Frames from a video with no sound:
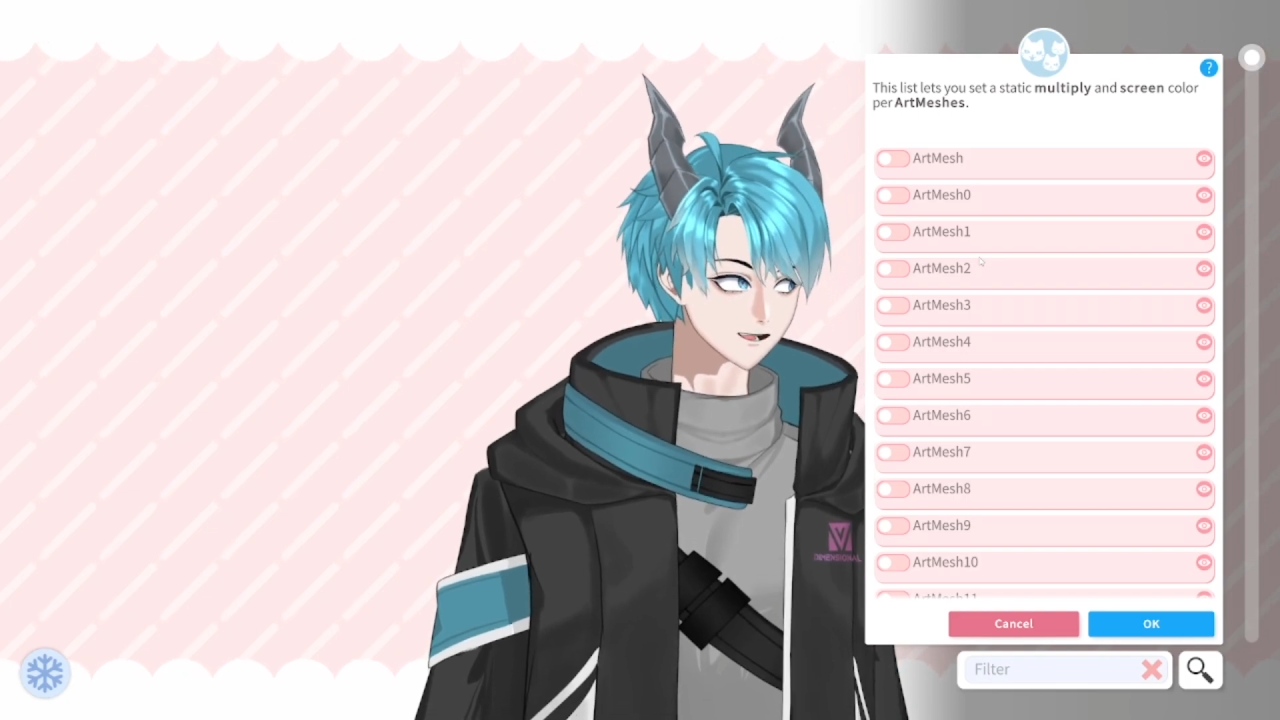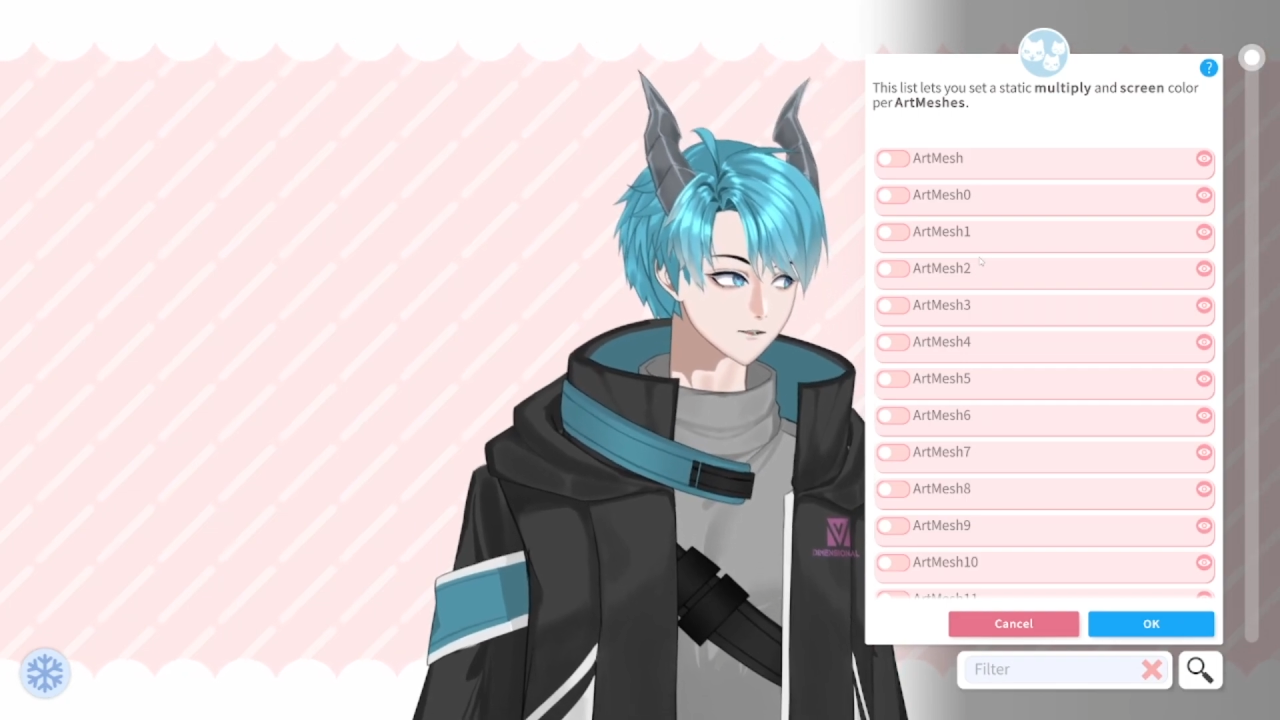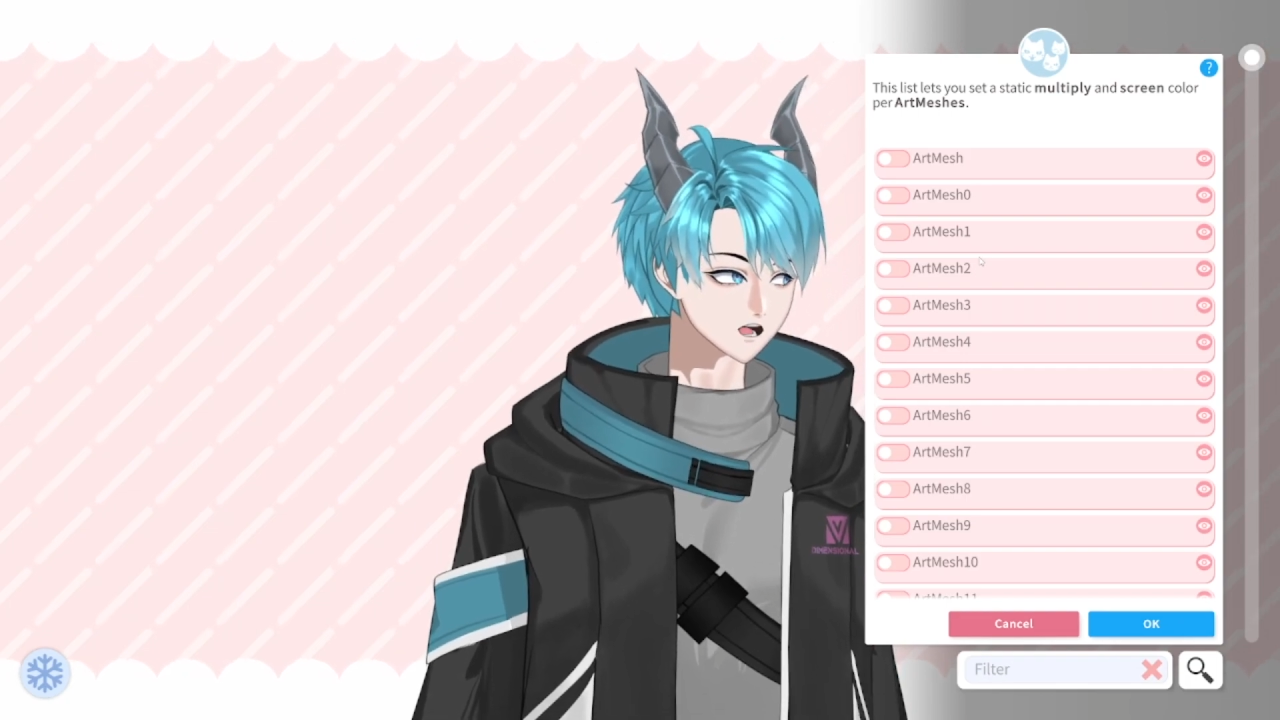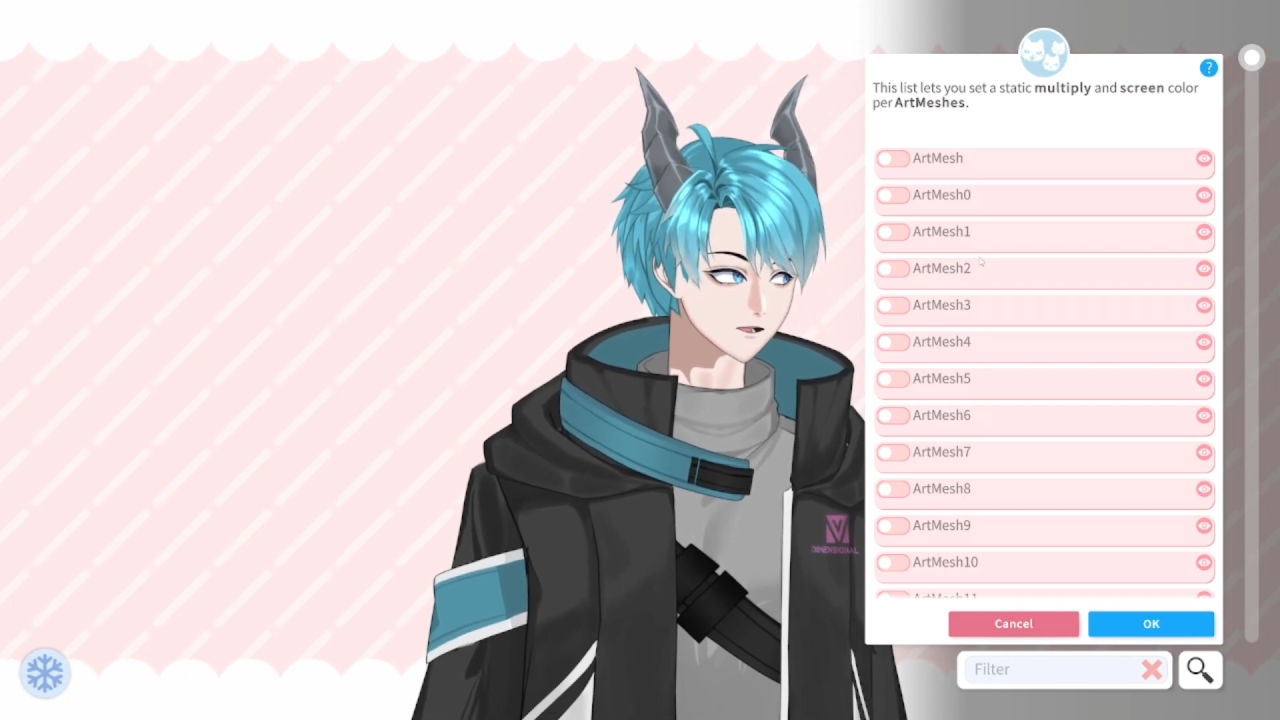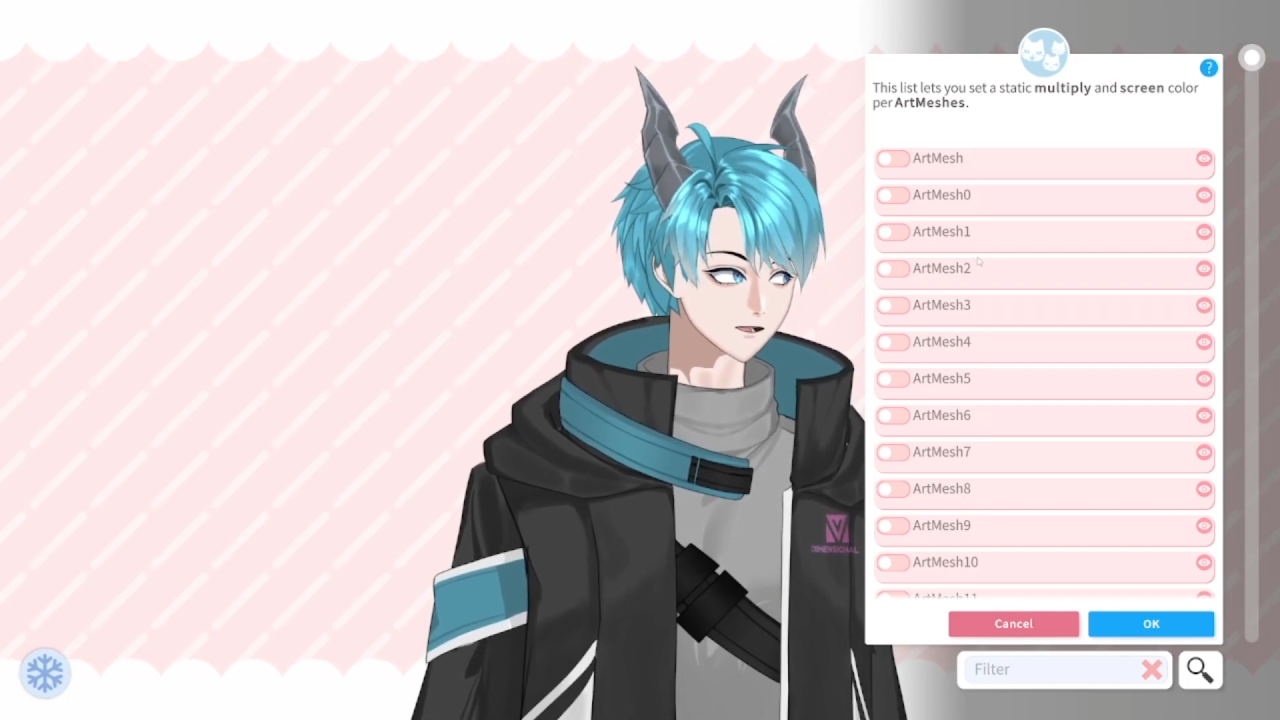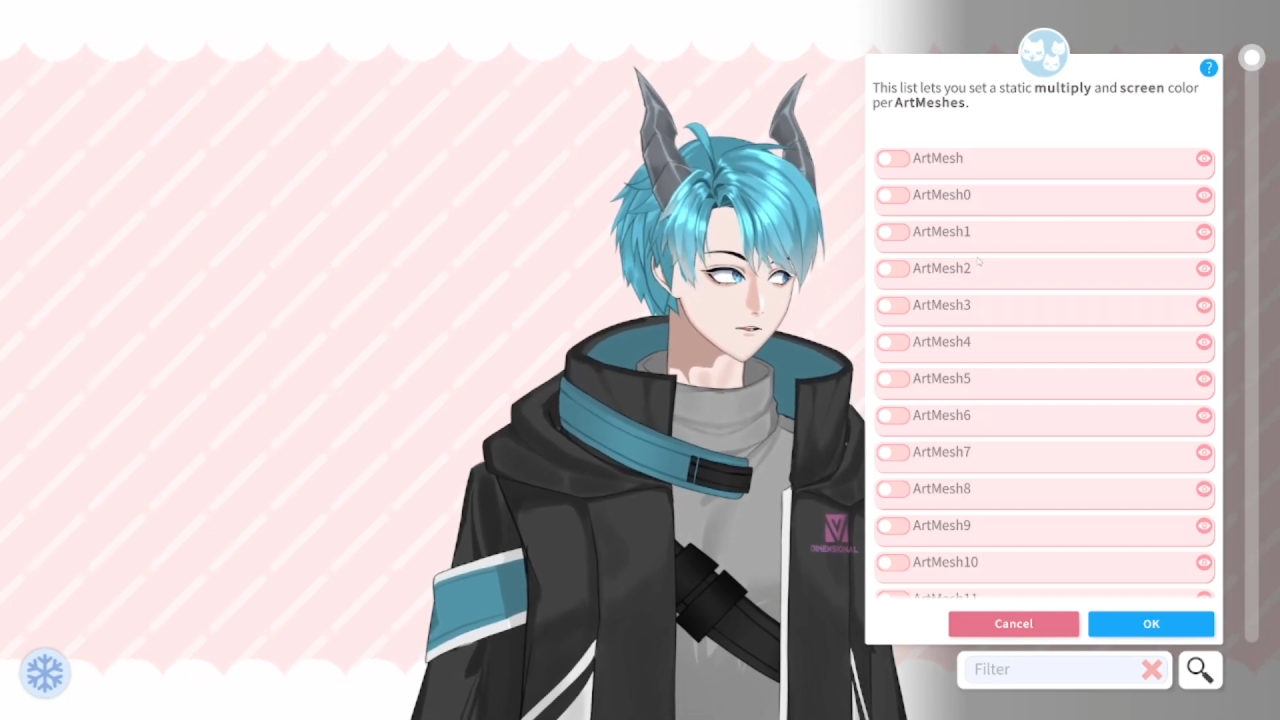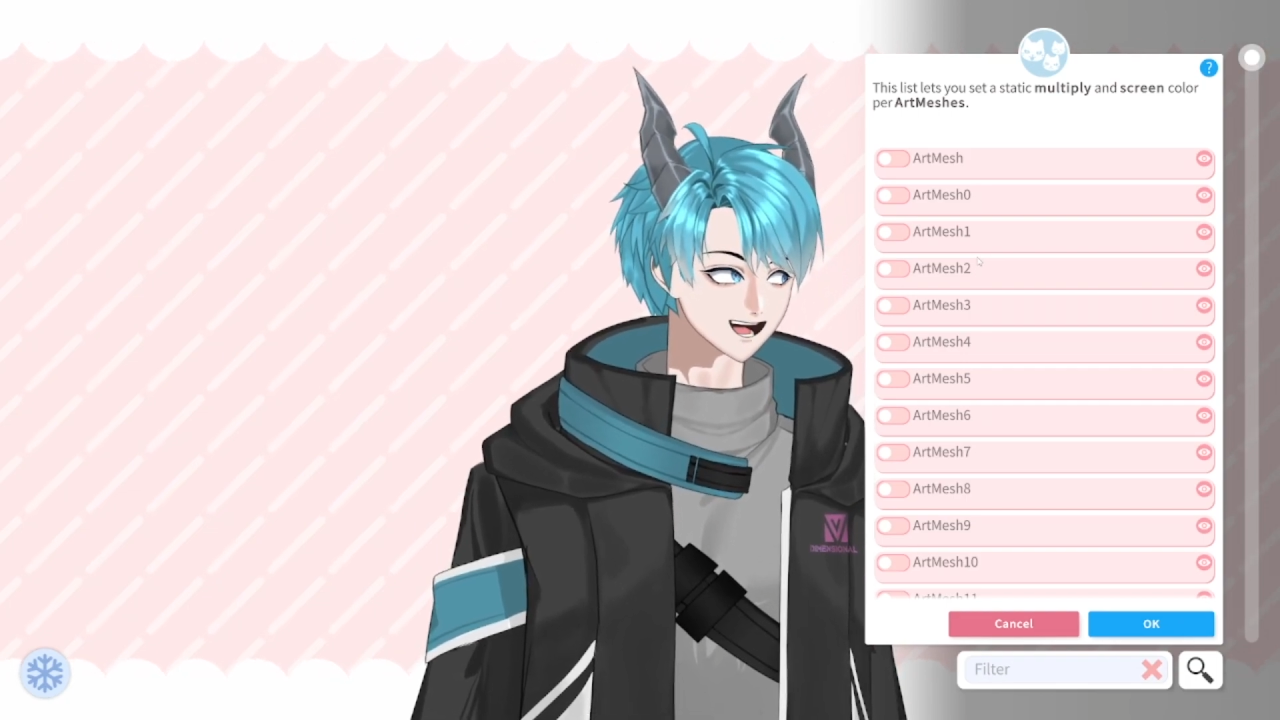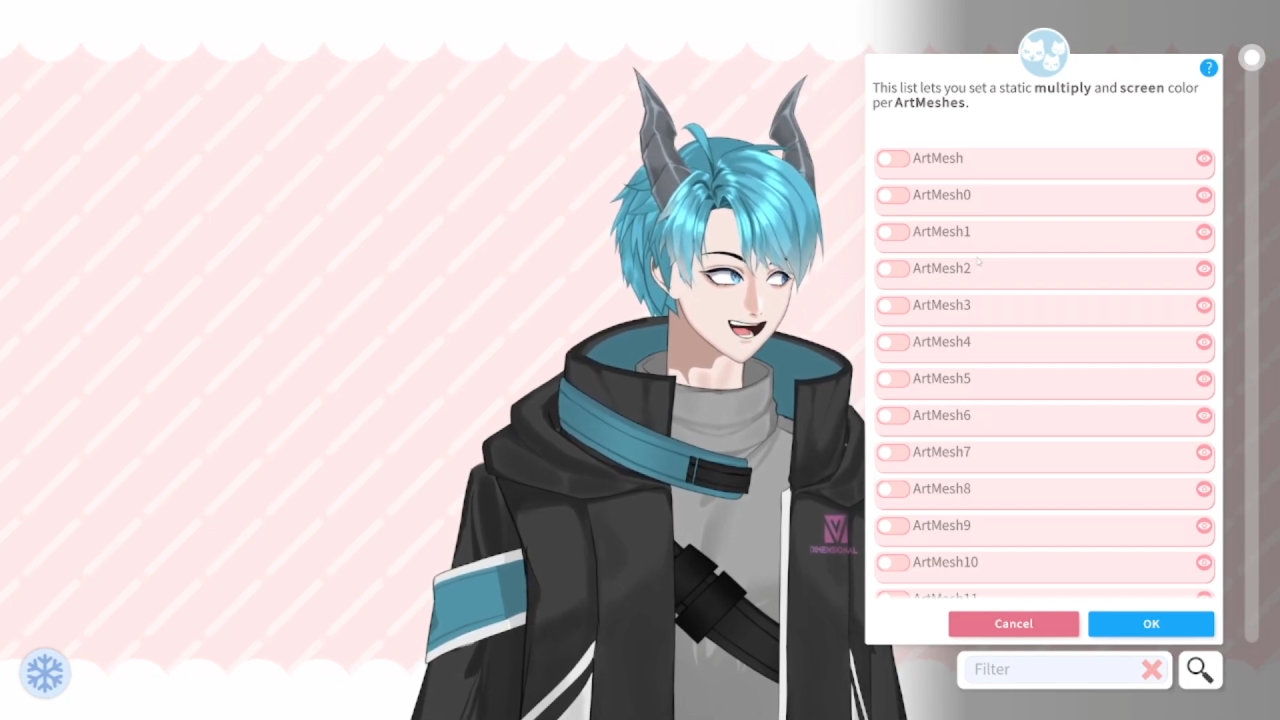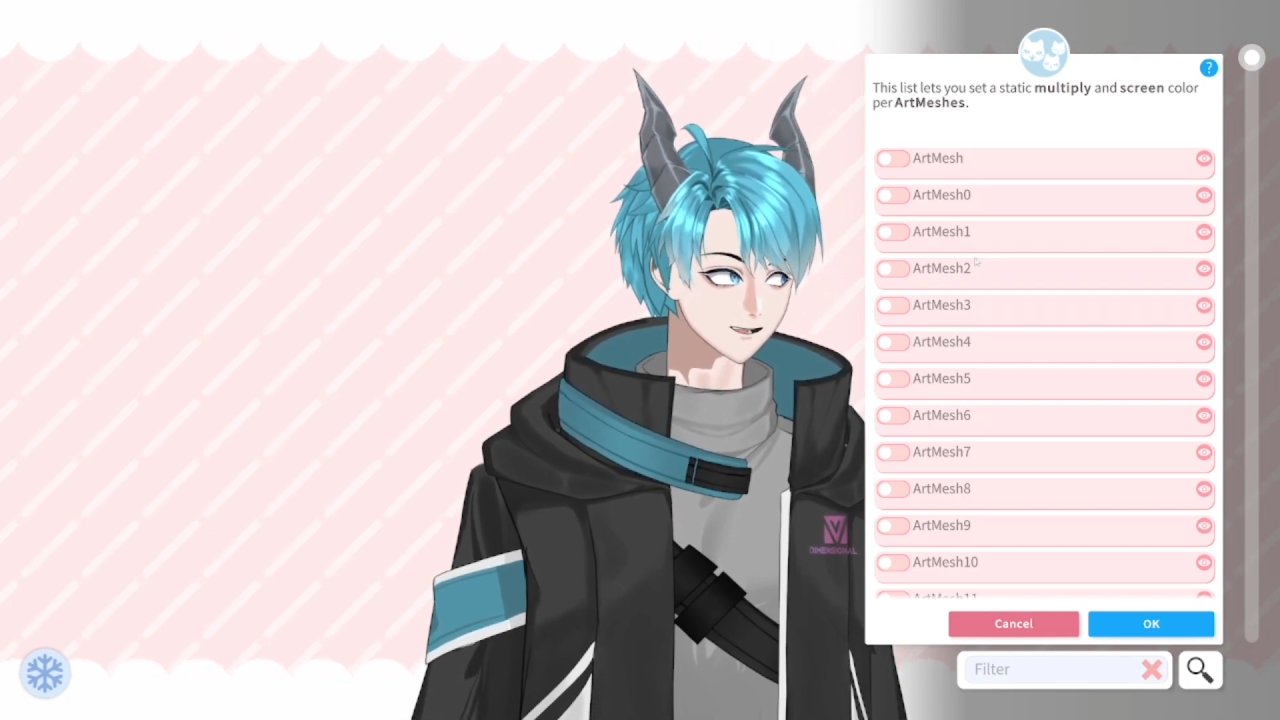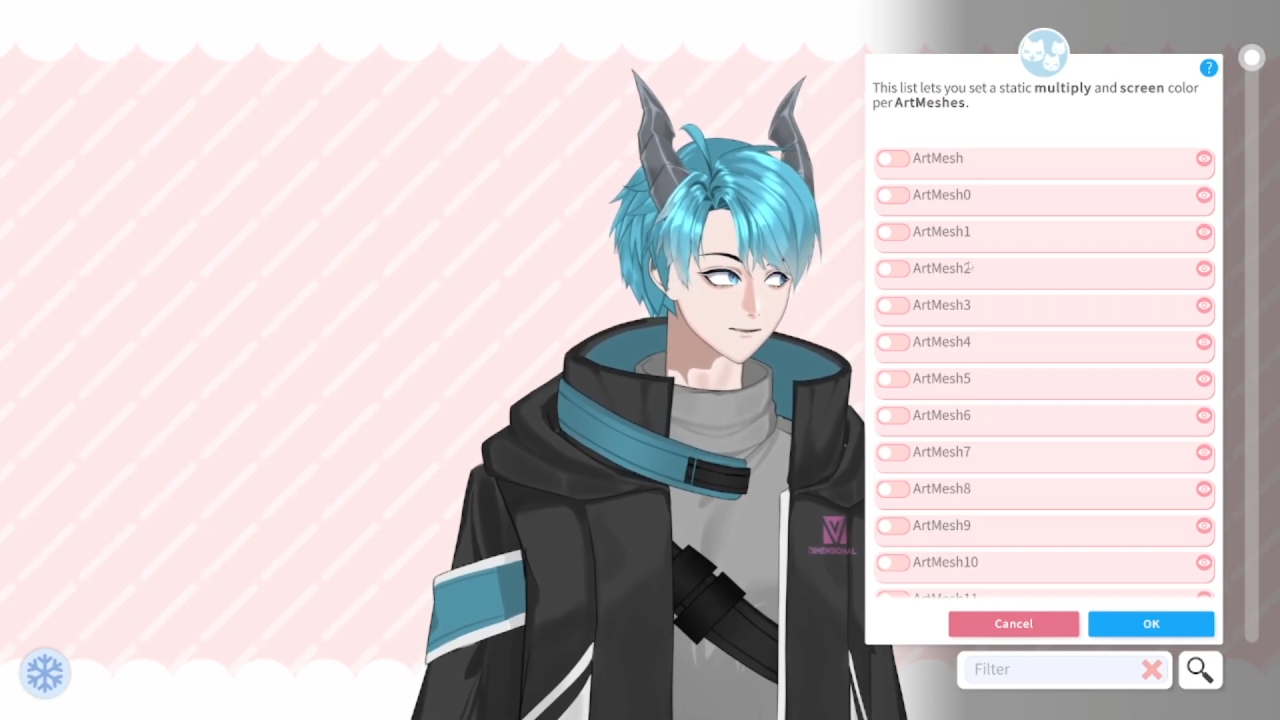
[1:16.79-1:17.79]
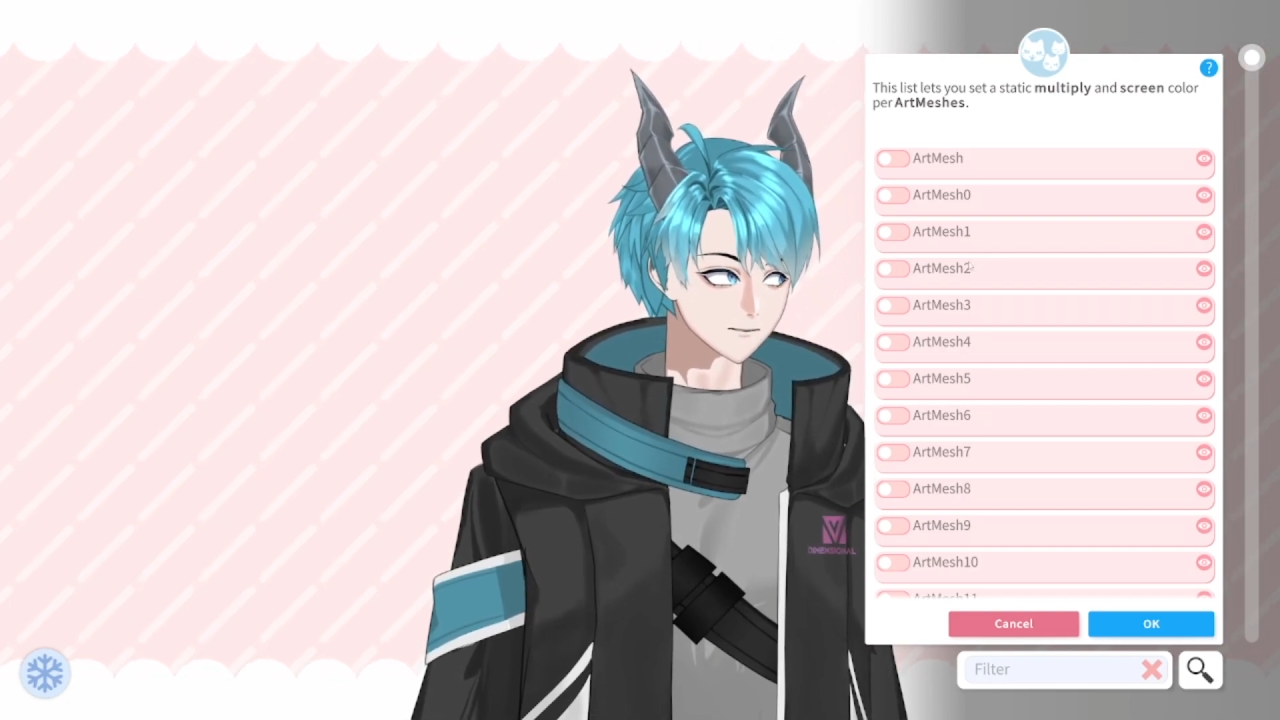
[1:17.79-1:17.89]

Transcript: flock of hair